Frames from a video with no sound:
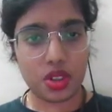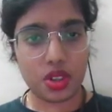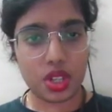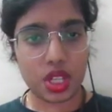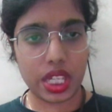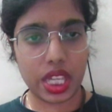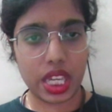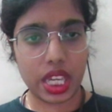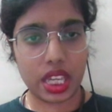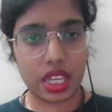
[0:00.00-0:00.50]

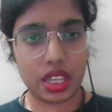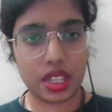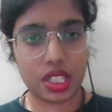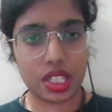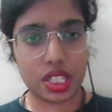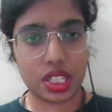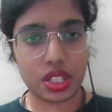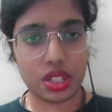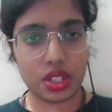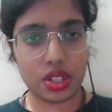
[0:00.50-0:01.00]
Okay,
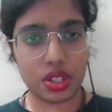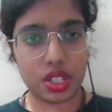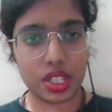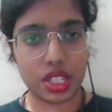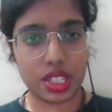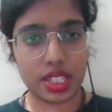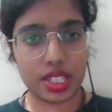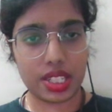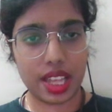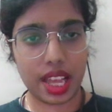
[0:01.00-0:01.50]
so
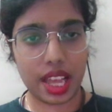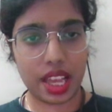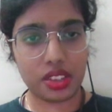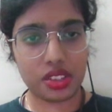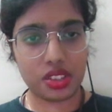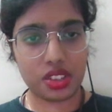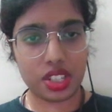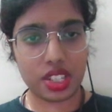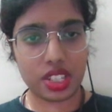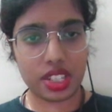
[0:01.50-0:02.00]
it's
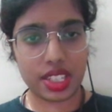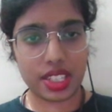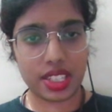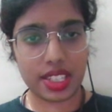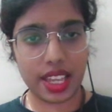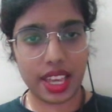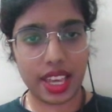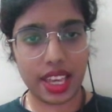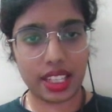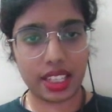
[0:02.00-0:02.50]
actually
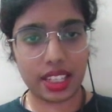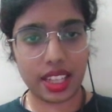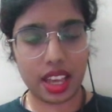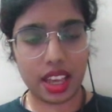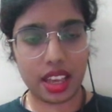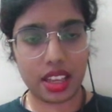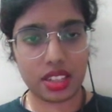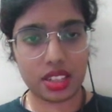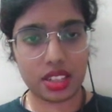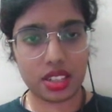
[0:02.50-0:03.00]
saying
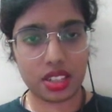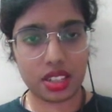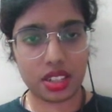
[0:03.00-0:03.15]
that,